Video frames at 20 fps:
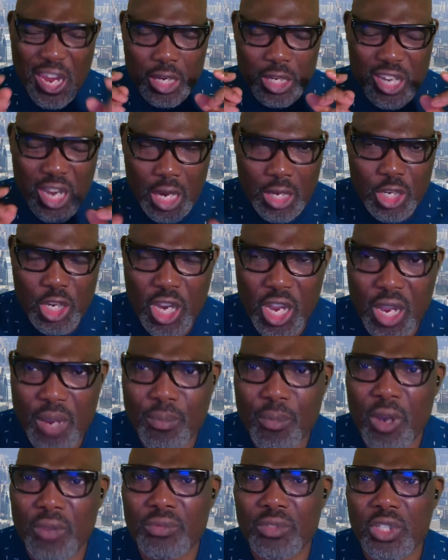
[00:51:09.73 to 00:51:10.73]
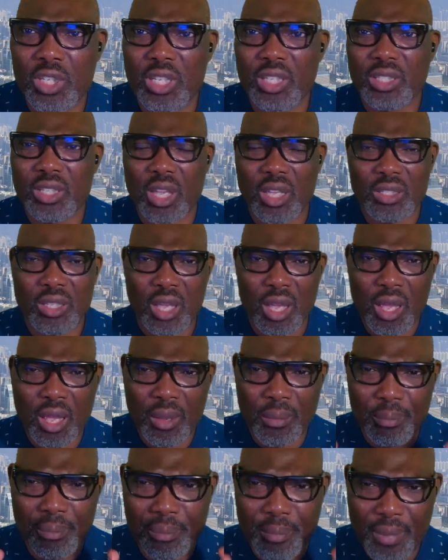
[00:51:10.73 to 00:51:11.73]
the name of Jesus,
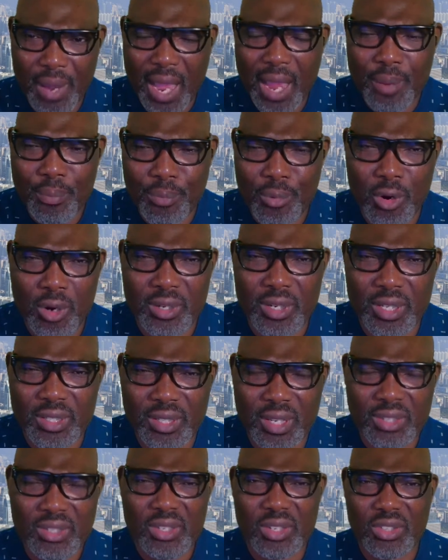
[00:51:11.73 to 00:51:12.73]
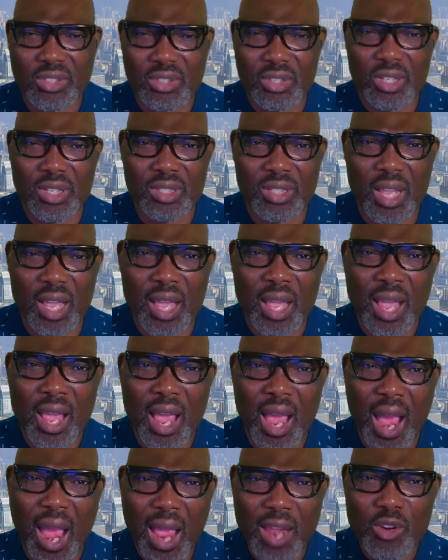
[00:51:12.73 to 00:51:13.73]
my brothers and sisters,
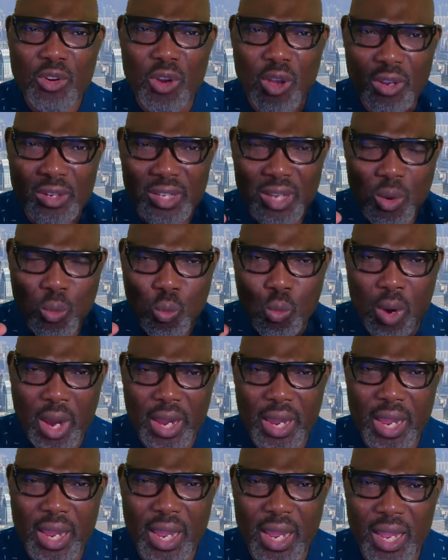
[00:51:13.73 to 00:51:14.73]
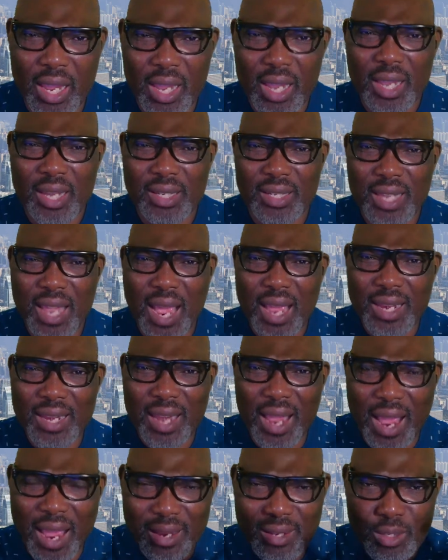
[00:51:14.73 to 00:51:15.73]
another way
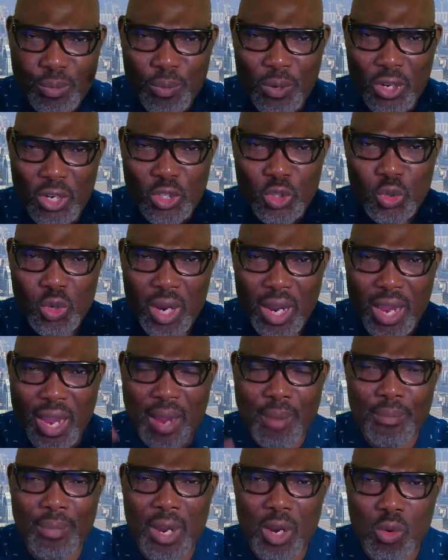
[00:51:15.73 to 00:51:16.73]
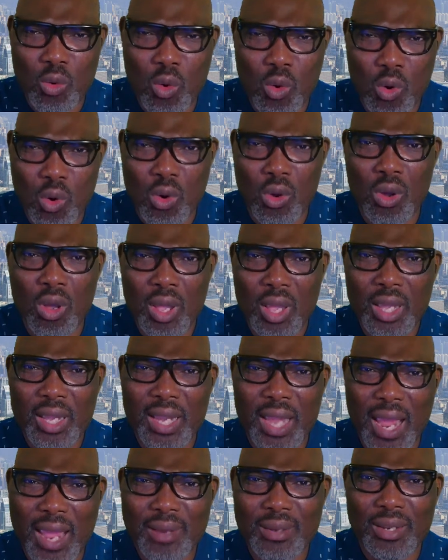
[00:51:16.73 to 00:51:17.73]
that spiritual embargo
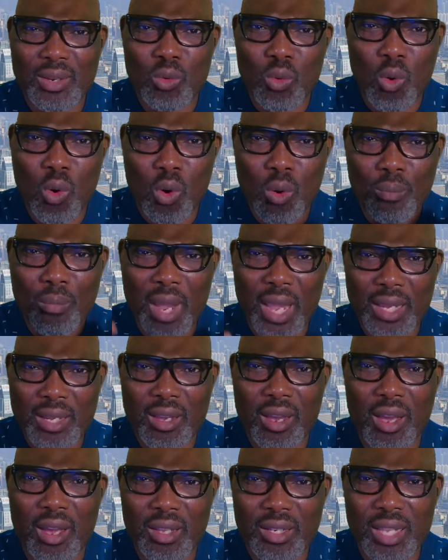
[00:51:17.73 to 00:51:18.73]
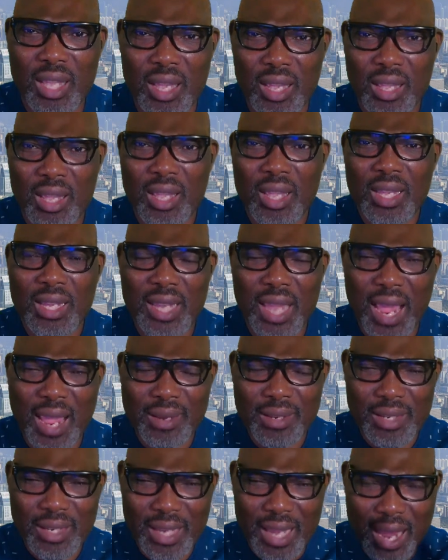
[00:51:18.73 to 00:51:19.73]
can, oh my God,
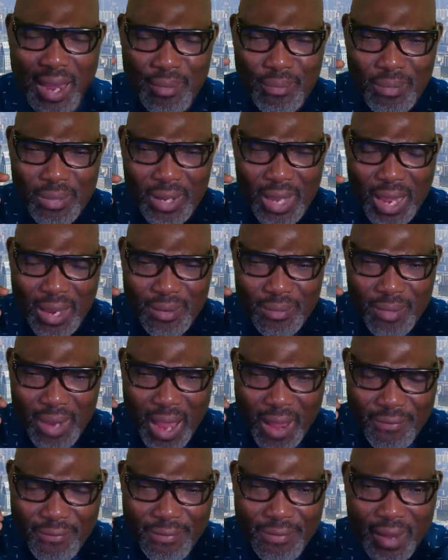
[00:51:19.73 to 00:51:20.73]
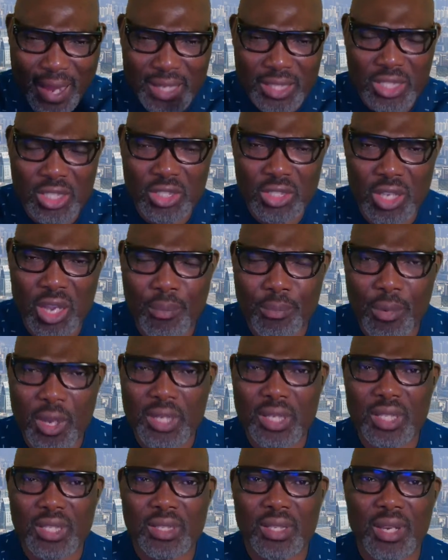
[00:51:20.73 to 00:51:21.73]
can can can affect
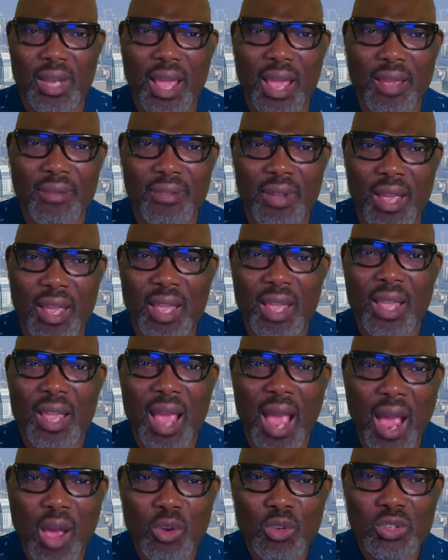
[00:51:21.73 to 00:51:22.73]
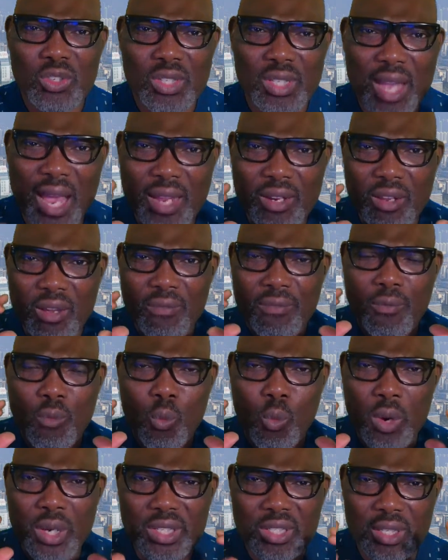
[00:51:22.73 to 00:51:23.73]
somebody's life outside of
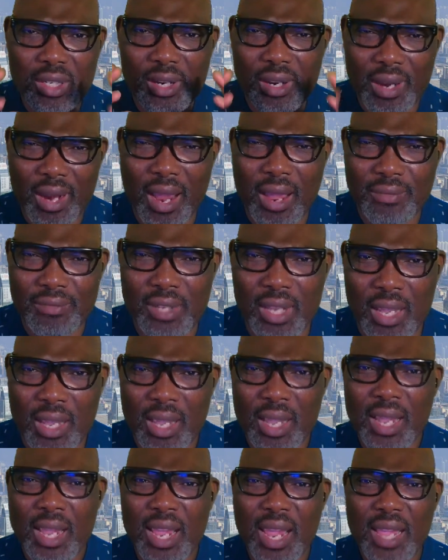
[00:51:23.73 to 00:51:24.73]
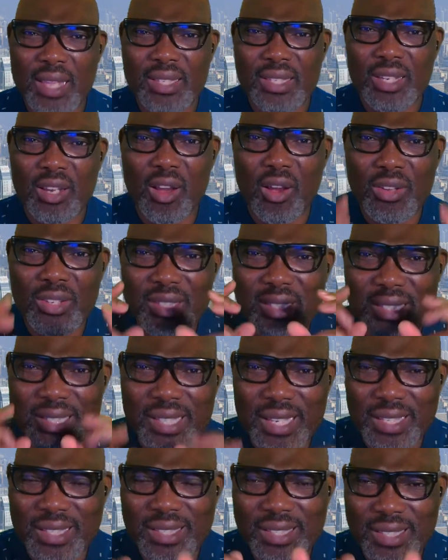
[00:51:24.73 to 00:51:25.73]
witchcraft is
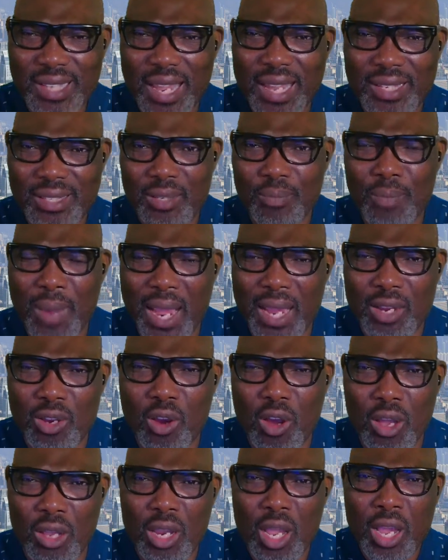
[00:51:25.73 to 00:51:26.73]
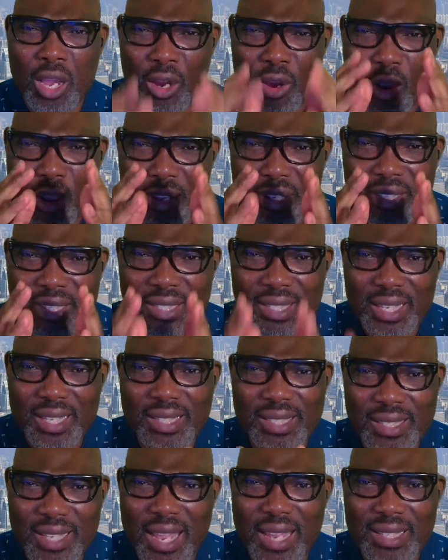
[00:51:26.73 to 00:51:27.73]
consistent my god
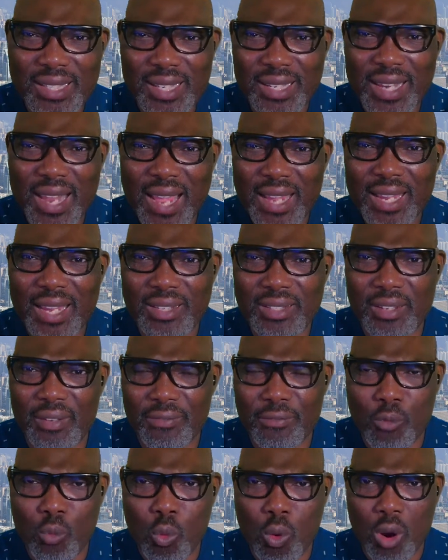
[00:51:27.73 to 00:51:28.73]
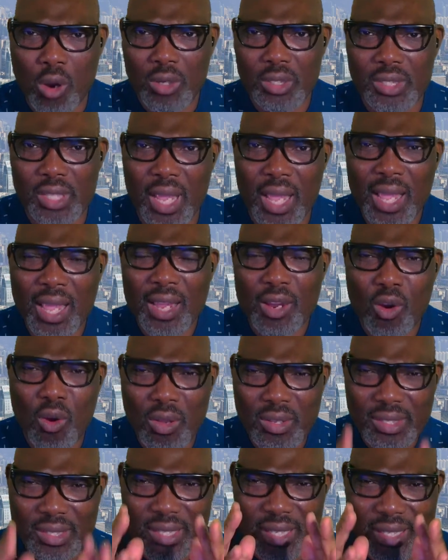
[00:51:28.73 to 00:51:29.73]
consistent negative words,
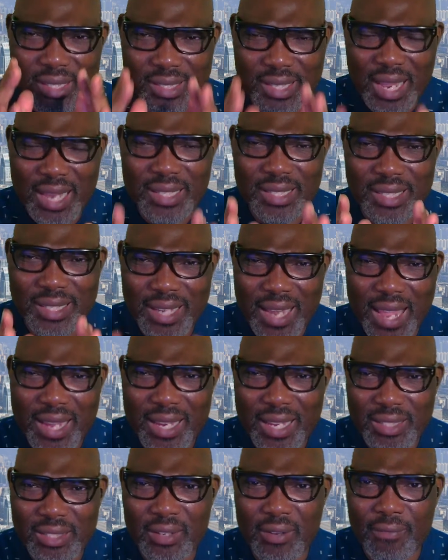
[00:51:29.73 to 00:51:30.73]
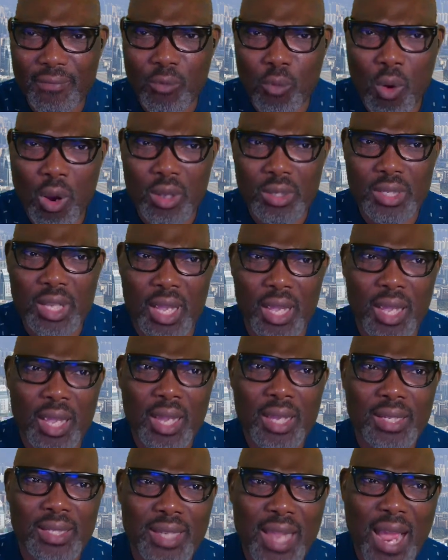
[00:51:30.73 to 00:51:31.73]
consistent negative word uh,
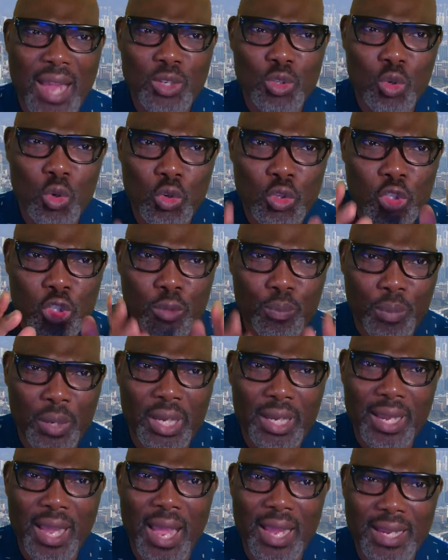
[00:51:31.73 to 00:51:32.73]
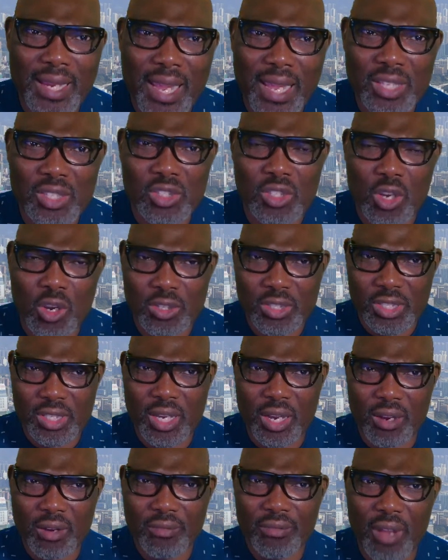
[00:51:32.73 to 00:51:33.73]
that you speak against
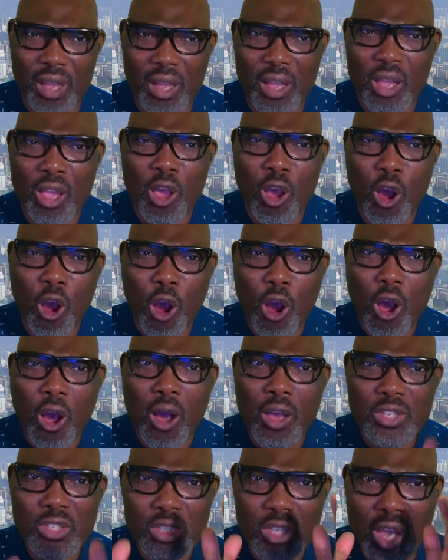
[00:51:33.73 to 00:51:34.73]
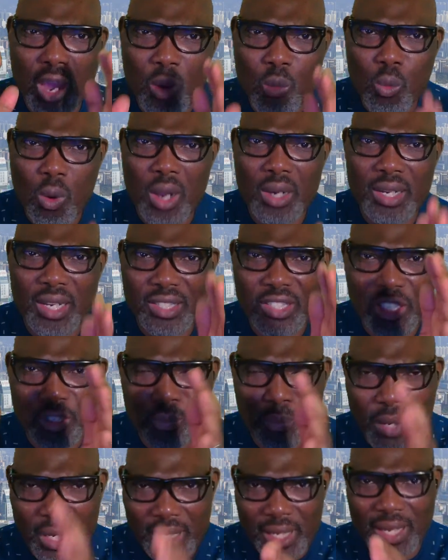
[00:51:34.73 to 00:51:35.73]
yourself uh, or someone is
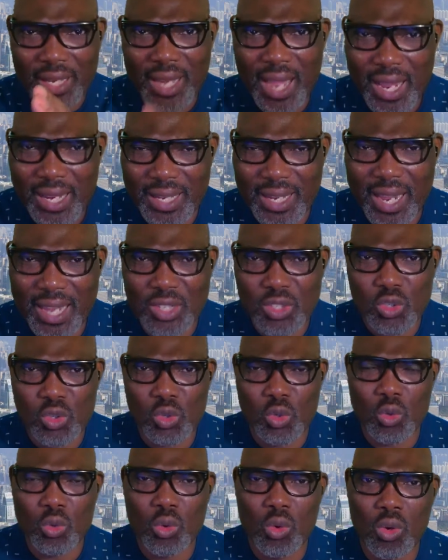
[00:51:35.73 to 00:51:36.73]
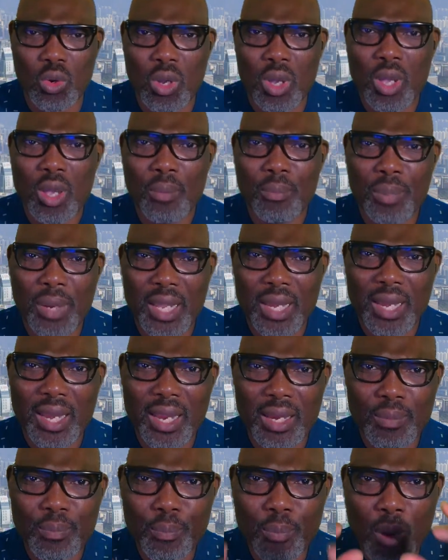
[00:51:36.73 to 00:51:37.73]
speaking against you, be
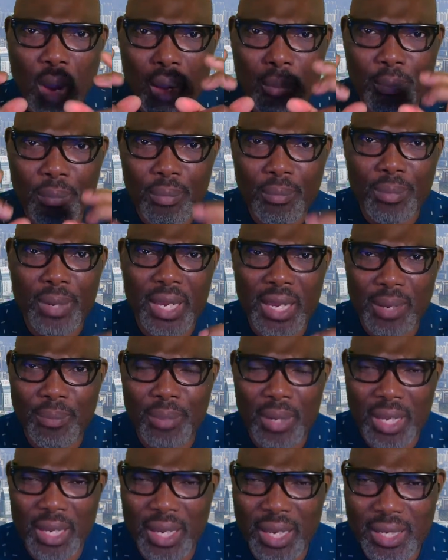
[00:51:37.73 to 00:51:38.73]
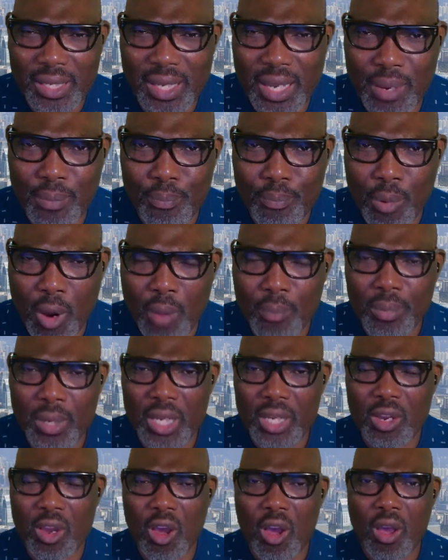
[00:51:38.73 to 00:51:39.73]
it, pub- be, it in
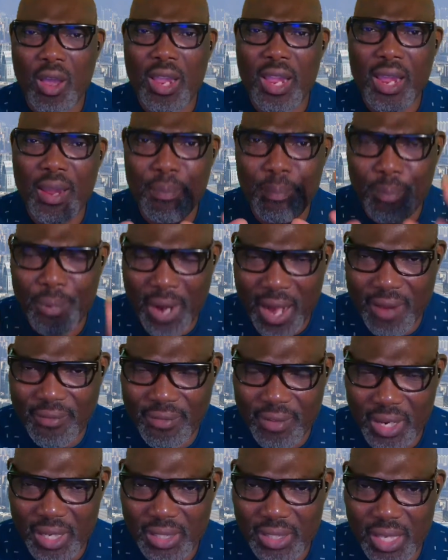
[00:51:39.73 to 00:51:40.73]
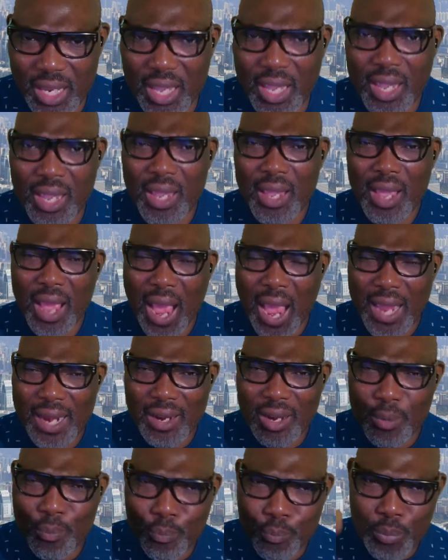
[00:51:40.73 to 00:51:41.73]
public or in private. Uh, I
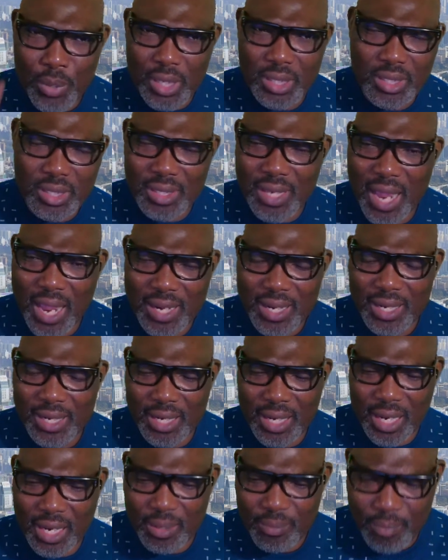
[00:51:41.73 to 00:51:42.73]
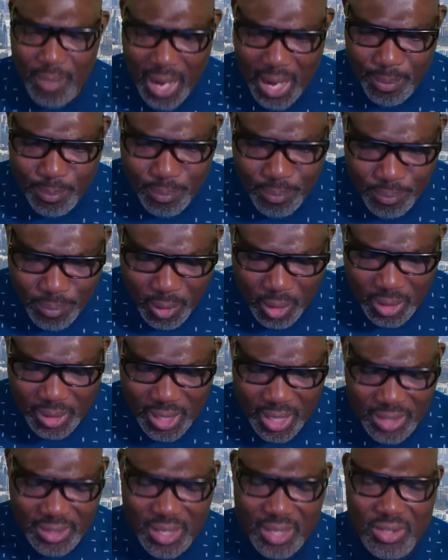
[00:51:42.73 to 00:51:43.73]
repeat that again, my
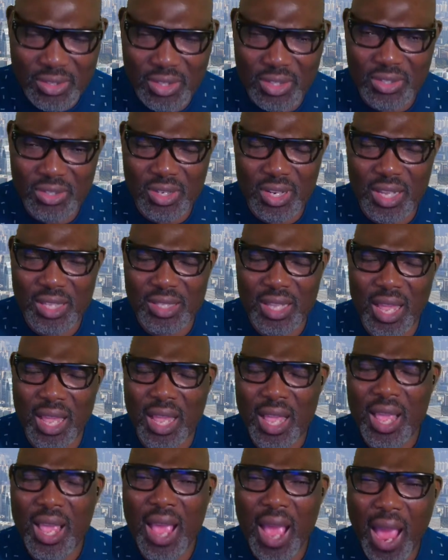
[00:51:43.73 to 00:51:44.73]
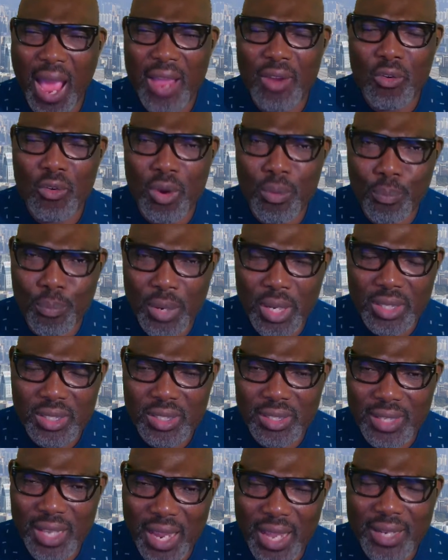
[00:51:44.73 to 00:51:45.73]
brothers and sisters. I
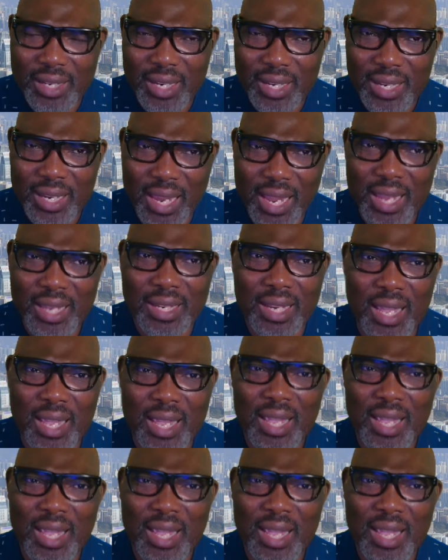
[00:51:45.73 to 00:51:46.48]
repeat that again.